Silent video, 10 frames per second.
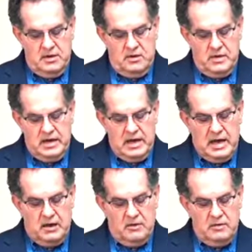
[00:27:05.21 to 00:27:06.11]
knowing
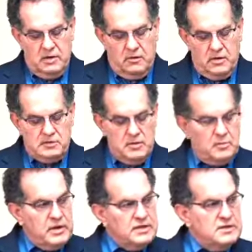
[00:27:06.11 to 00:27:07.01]
how the Lord has
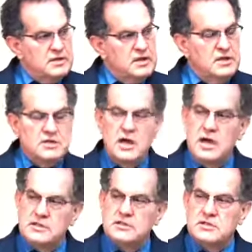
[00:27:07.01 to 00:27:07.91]
been pleased to teach
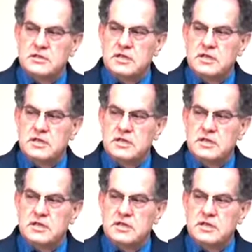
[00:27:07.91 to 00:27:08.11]
us,